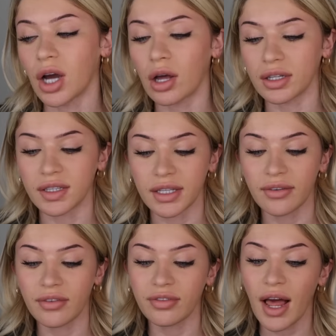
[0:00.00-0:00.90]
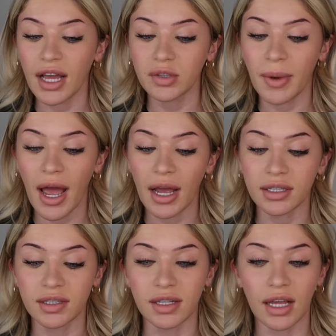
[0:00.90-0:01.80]
Y'all, this is giving
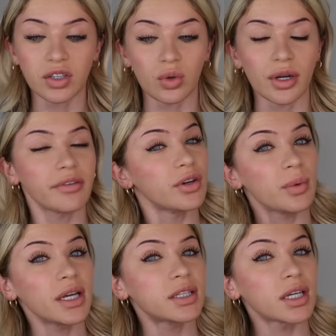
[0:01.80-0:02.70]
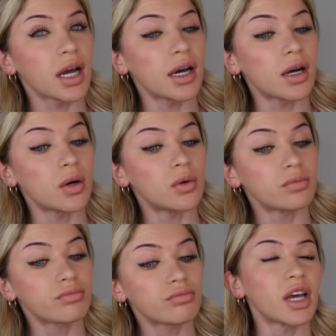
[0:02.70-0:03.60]
flashbacks to that story a few weeks
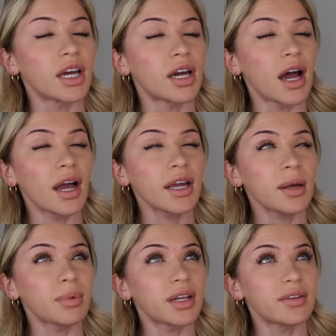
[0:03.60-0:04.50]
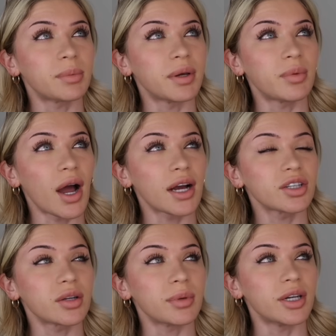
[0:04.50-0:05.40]
ago. Like, I can't believe that people
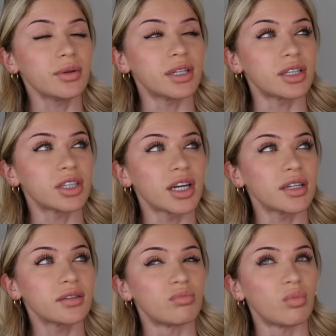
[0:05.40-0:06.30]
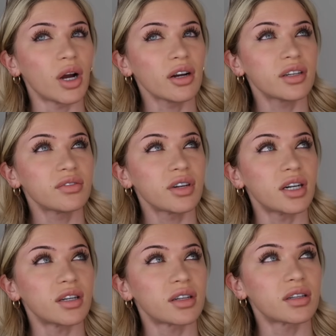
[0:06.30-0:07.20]
actually be doing this shit. Weird as
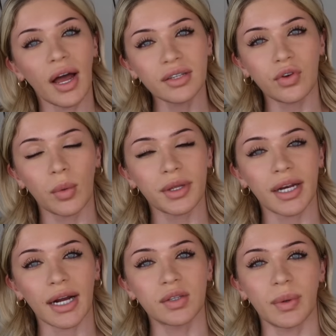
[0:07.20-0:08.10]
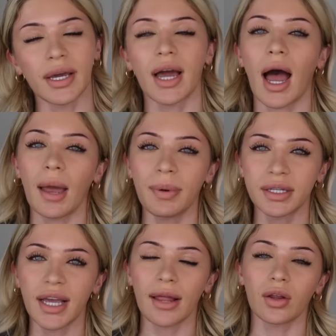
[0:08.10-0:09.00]
fuck. Fast forward the next week, I
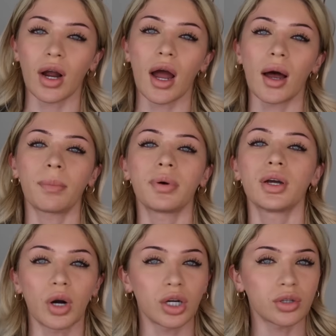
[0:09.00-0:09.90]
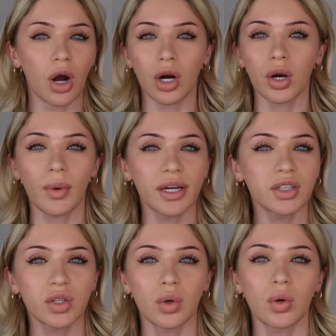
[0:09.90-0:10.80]
pick Taylor up. We're on our way to
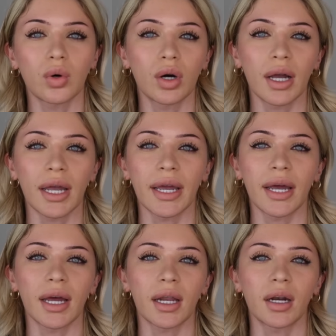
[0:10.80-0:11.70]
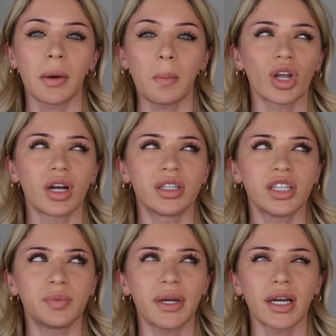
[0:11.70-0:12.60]
school and
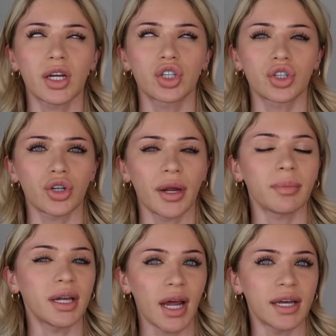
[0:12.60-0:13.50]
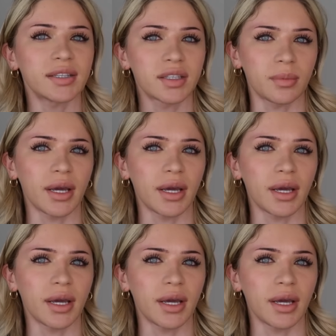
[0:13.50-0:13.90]
she's being extremely nice to